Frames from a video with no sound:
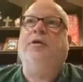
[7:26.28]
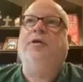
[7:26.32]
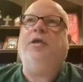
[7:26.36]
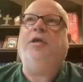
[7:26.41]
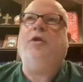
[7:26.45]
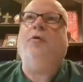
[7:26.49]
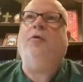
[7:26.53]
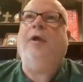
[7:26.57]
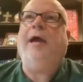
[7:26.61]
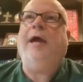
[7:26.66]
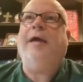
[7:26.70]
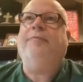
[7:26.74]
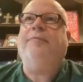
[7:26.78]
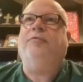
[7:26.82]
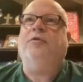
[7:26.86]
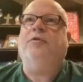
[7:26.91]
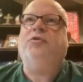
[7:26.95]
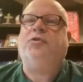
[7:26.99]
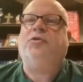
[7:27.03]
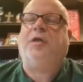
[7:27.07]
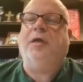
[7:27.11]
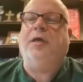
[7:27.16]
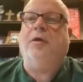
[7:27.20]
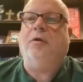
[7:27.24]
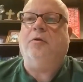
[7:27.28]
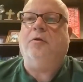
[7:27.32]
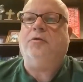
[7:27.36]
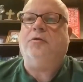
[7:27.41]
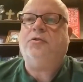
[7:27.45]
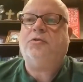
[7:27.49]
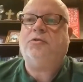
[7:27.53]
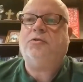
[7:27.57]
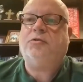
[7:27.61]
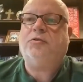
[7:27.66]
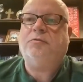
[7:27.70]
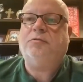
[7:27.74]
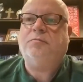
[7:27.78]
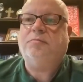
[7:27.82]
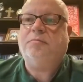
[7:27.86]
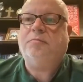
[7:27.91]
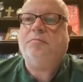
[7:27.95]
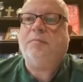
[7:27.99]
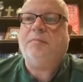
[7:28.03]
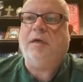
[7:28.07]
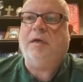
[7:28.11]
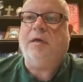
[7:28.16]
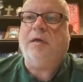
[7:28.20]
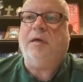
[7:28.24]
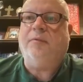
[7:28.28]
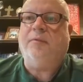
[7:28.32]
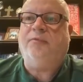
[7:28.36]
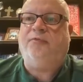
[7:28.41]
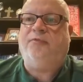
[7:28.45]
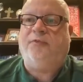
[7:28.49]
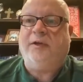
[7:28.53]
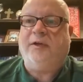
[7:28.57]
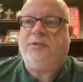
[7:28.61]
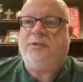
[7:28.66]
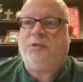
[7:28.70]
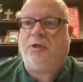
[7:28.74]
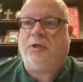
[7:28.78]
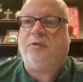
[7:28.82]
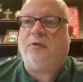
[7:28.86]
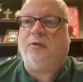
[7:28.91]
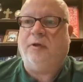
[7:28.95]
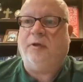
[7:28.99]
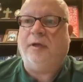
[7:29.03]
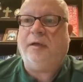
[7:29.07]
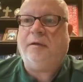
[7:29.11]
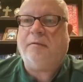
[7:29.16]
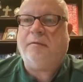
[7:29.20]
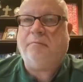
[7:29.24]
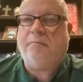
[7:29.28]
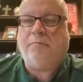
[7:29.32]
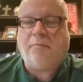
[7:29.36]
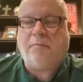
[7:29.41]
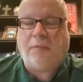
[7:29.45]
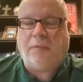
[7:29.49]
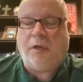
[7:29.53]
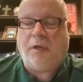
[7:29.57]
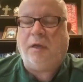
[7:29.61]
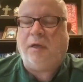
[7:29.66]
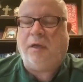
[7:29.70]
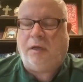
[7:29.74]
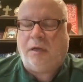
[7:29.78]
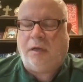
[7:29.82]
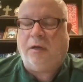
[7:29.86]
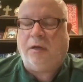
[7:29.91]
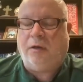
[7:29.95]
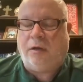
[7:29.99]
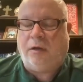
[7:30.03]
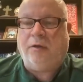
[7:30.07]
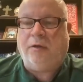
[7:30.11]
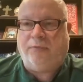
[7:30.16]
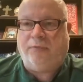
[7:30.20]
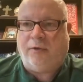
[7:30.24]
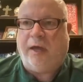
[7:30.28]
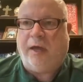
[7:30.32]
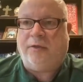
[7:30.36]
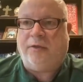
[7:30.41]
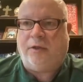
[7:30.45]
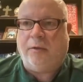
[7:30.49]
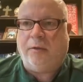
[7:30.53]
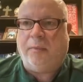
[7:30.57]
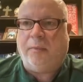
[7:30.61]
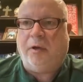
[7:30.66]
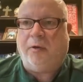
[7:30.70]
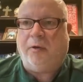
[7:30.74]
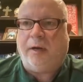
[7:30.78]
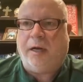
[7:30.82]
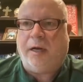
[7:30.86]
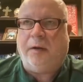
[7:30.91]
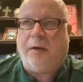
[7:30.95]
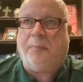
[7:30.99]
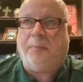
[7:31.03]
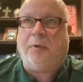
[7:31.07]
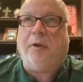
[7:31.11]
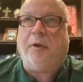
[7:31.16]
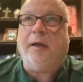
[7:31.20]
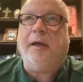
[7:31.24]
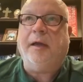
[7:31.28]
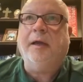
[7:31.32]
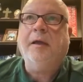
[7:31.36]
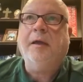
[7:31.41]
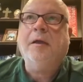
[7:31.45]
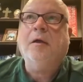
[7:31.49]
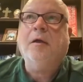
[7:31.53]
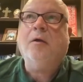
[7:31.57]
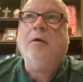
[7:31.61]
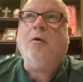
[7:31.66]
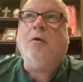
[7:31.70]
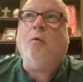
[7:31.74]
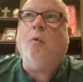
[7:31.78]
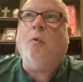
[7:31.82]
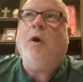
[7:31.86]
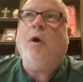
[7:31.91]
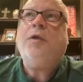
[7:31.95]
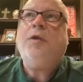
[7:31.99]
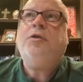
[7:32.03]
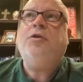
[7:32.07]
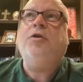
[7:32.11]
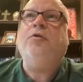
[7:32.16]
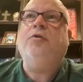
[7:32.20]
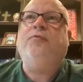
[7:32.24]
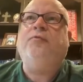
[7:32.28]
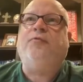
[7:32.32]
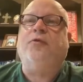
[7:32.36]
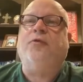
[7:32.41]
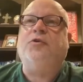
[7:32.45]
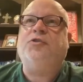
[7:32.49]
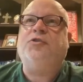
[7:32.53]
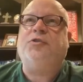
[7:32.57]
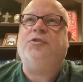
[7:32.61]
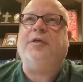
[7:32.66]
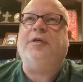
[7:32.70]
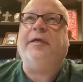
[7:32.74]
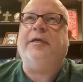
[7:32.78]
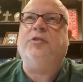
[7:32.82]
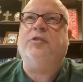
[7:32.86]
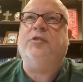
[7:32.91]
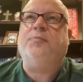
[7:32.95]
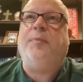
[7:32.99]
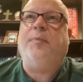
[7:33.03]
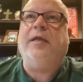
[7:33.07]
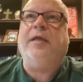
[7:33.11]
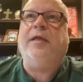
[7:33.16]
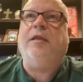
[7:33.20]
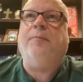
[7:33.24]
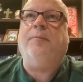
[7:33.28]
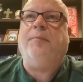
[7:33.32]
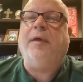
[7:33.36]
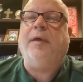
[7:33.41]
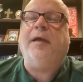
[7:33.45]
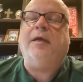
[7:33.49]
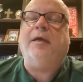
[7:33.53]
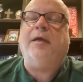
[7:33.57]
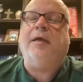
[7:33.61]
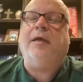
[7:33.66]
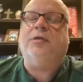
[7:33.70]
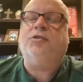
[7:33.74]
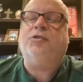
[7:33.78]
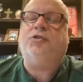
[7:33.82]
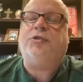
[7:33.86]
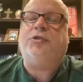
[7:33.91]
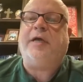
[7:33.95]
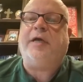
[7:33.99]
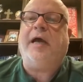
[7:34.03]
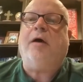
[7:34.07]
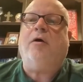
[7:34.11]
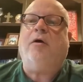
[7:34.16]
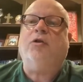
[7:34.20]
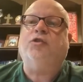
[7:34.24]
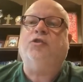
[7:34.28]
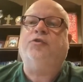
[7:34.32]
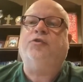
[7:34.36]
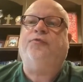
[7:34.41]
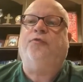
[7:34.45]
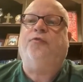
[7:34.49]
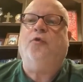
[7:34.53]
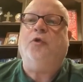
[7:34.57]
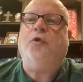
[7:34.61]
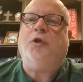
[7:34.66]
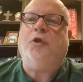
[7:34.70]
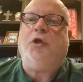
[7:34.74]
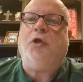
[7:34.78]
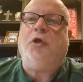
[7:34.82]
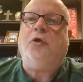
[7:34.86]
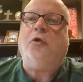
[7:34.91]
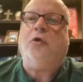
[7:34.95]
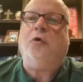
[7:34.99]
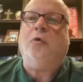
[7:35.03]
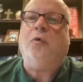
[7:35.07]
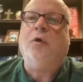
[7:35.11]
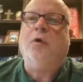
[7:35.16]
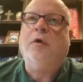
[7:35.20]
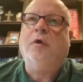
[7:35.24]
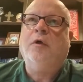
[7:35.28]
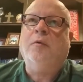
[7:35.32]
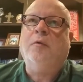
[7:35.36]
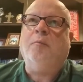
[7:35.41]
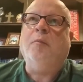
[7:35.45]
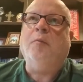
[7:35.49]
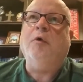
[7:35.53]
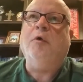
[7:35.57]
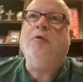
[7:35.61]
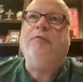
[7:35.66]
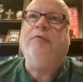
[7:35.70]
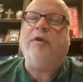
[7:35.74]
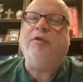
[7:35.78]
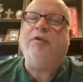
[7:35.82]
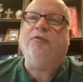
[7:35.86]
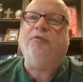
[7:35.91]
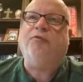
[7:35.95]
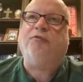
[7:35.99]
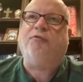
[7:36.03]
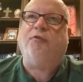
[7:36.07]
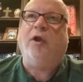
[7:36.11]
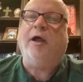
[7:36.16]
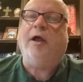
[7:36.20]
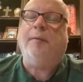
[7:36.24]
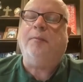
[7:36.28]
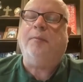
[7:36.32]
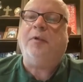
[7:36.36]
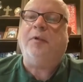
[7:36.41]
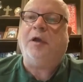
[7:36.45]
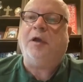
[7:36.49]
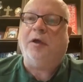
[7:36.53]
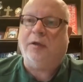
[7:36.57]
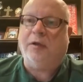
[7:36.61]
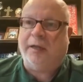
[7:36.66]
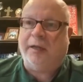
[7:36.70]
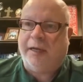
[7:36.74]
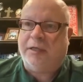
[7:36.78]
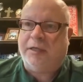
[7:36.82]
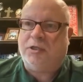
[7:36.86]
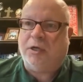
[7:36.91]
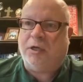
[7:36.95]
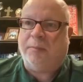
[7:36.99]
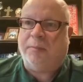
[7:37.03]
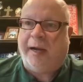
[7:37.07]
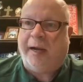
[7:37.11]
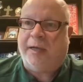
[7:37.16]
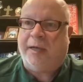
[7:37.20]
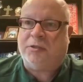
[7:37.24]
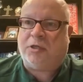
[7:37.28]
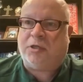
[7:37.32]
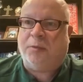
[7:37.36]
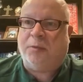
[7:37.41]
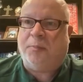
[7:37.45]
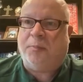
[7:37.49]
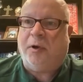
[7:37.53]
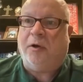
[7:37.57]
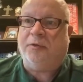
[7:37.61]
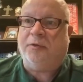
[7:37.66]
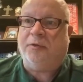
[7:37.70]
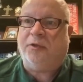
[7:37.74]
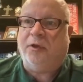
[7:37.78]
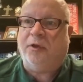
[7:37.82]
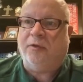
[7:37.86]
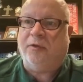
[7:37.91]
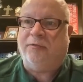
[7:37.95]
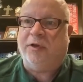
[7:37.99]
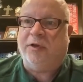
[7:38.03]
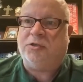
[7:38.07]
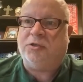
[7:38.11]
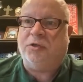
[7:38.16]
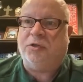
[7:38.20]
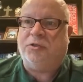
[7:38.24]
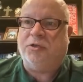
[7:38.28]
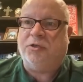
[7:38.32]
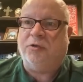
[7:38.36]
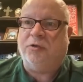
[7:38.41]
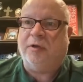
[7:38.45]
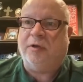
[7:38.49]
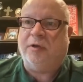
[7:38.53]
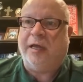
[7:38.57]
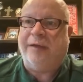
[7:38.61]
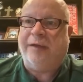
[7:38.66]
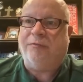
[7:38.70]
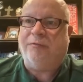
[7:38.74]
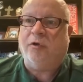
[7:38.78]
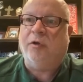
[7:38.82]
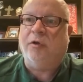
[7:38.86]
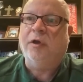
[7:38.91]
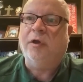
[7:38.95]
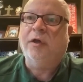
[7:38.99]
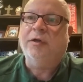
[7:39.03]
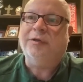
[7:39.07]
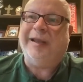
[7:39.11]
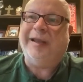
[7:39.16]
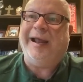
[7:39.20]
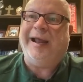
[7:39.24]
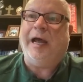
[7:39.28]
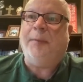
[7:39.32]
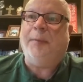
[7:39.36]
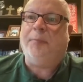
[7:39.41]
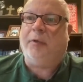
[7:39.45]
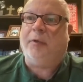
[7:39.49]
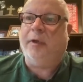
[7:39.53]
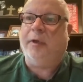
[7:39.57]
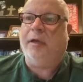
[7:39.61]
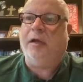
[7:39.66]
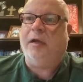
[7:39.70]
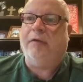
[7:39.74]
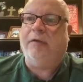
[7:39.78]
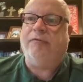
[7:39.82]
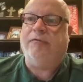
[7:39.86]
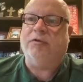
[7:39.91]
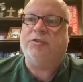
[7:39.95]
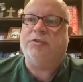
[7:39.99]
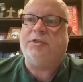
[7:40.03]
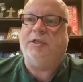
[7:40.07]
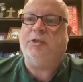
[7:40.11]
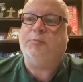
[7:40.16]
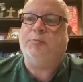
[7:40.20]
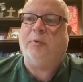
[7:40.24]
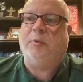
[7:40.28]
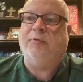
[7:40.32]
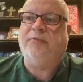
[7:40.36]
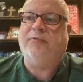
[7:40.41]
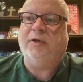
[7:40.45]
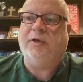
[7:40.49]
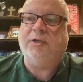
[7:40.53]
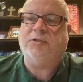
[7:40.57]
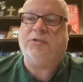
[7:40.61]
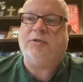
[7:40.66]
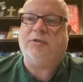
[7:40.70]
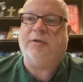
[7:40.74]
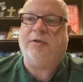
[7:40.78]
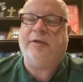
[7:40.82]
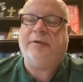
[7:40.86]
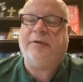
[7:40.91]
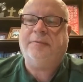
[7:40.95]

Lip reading: have the skills. Physically, you've got the ability to play. What do you foresee as being the biggest challenge for you moving from collegiate basketball at the Division II level to now playing overseas professionally?